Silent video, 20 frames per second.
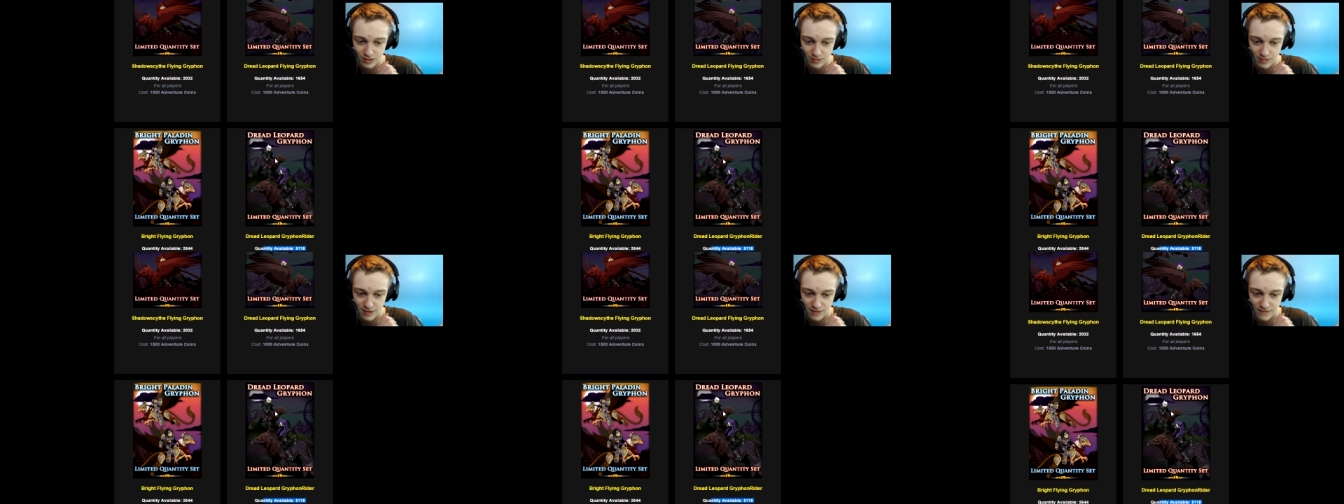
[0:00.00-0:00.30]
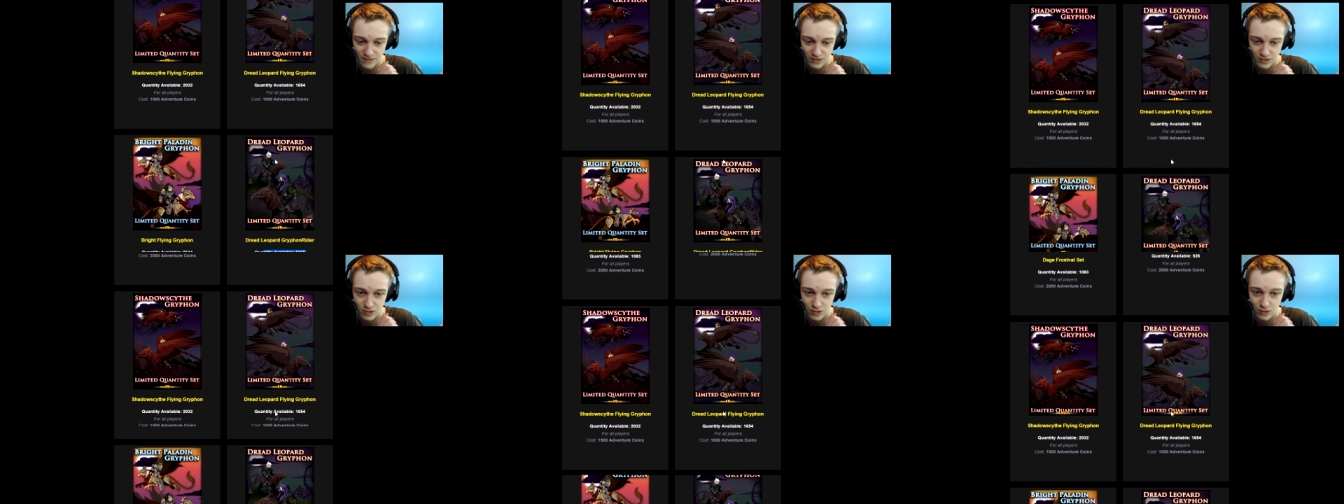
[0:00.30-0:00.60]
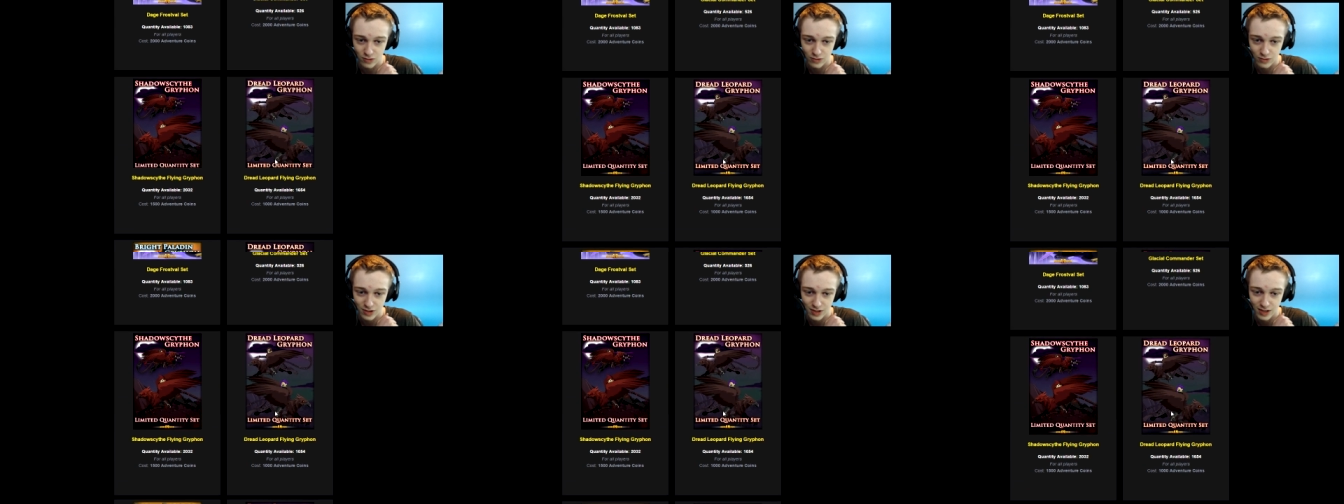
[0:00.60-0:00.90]
three for
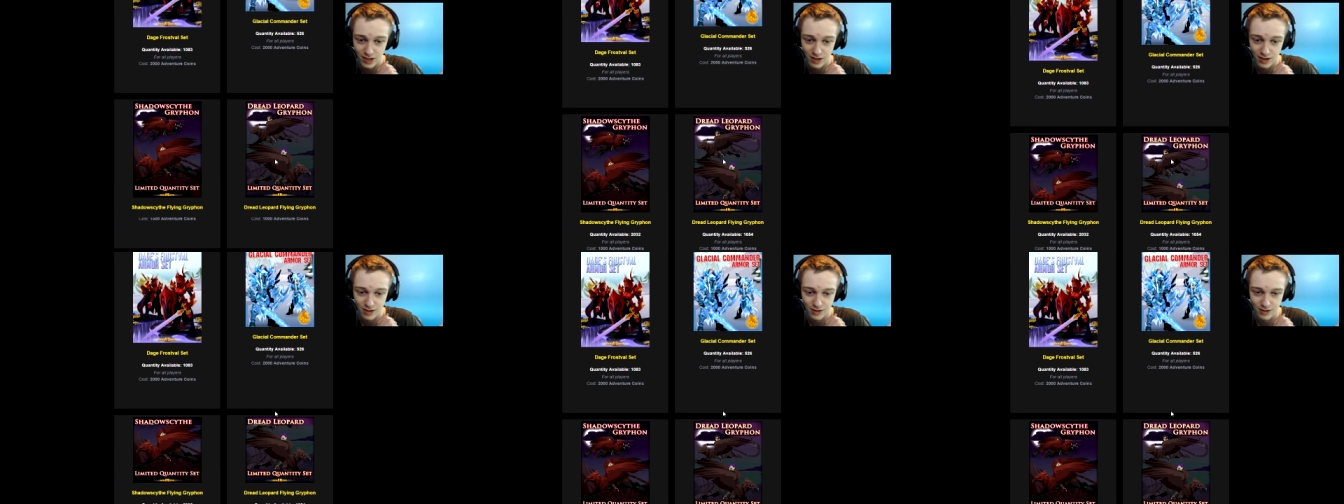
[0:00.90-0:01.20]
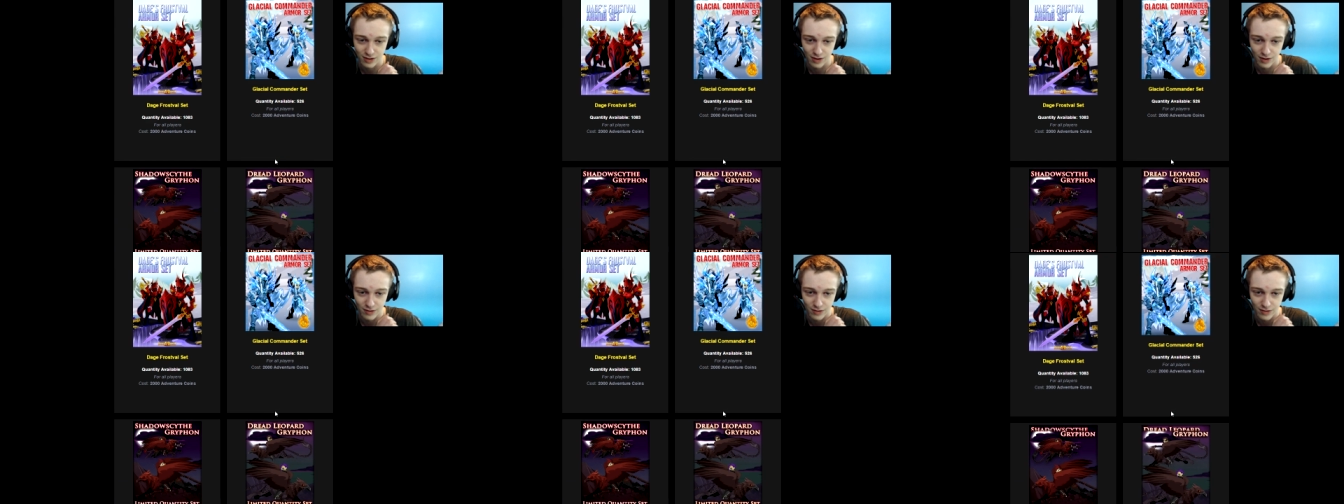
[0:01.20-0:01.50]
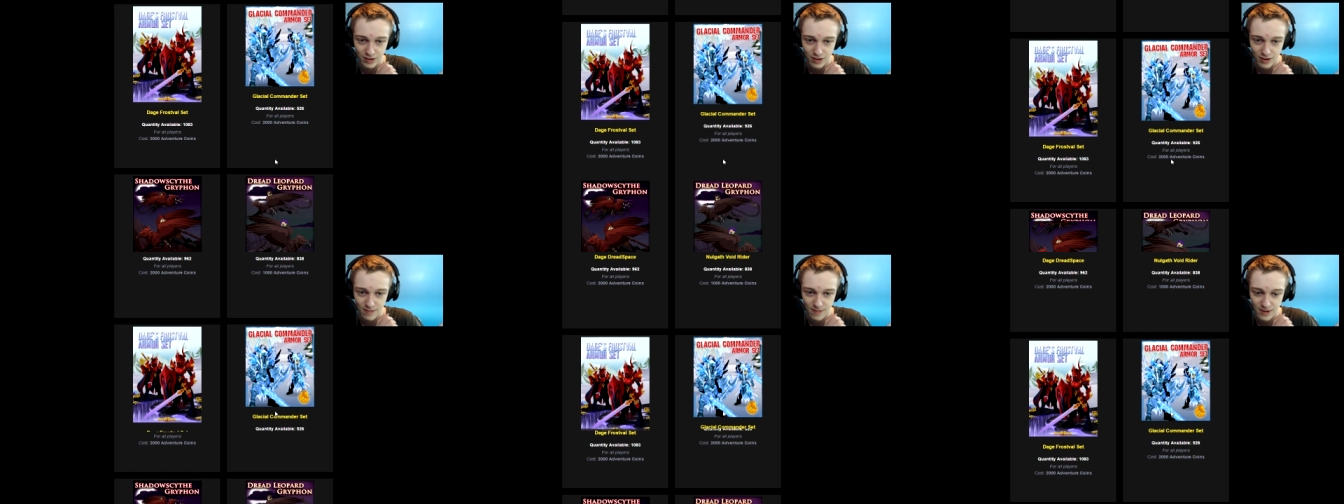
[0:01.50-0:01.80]
gold. So
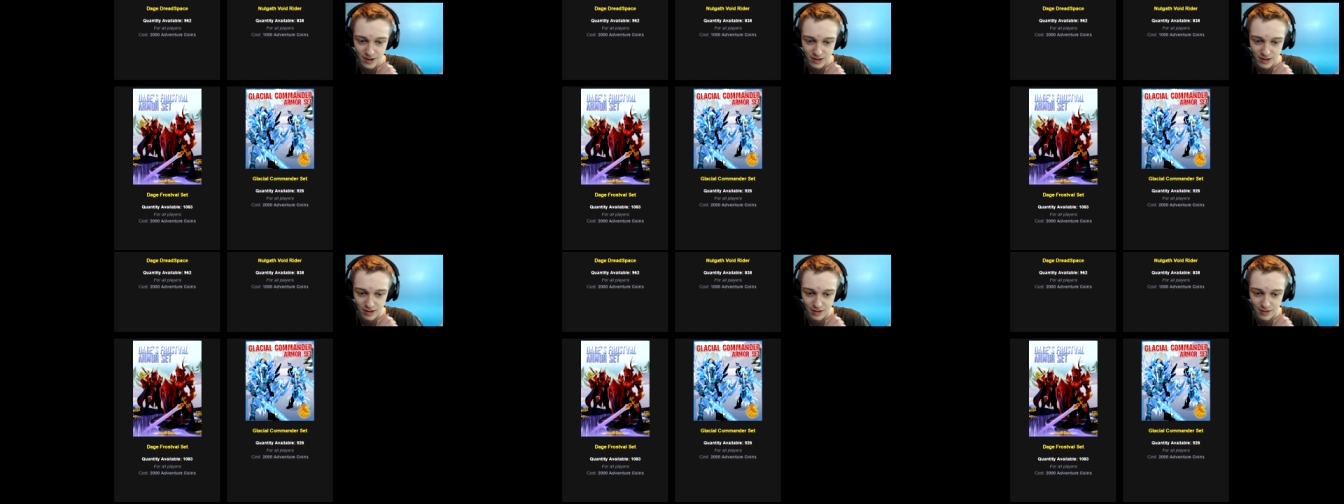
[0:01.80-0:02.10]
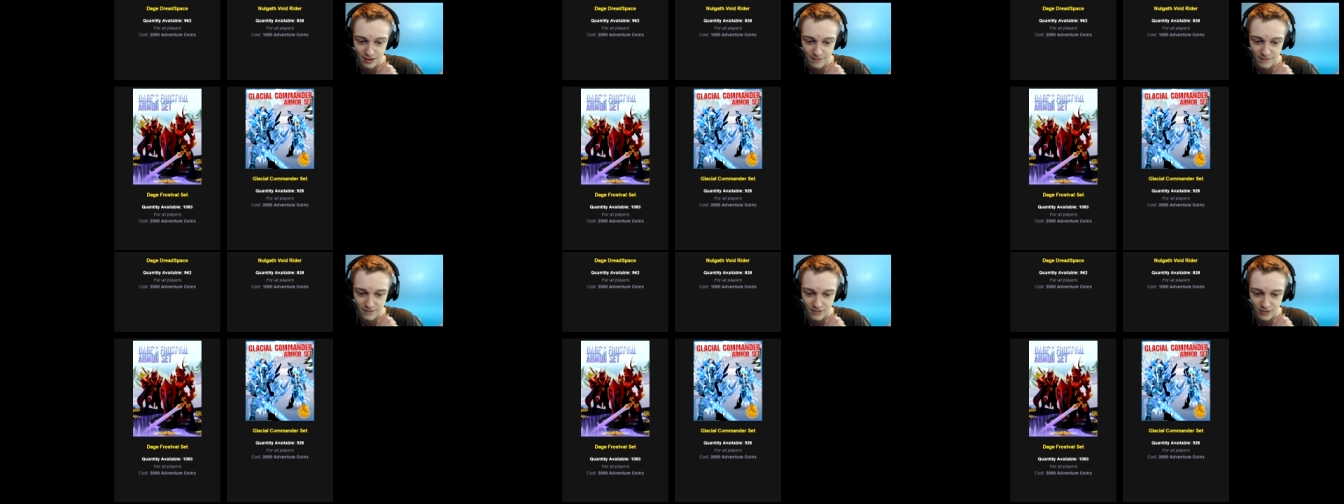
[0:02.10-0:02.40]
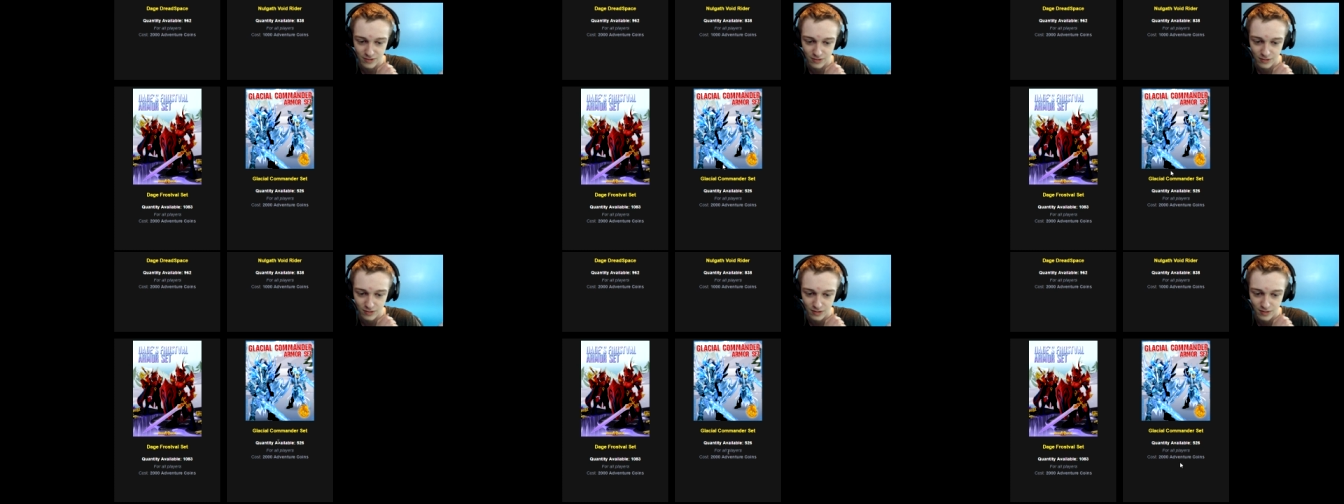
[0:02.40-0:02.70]
you can pick these up for
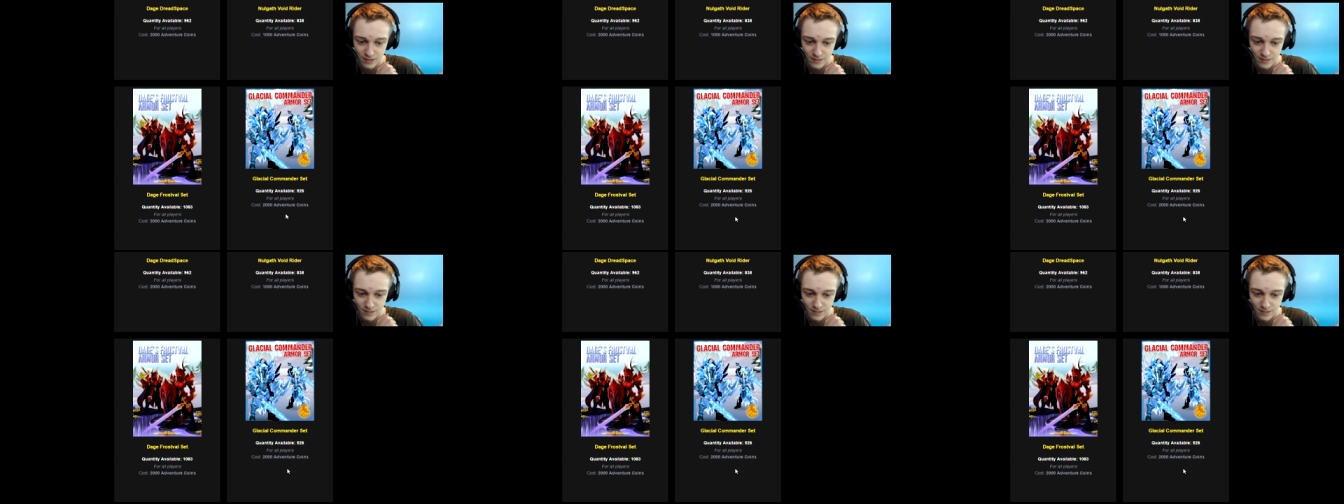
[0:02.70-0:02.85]
gold.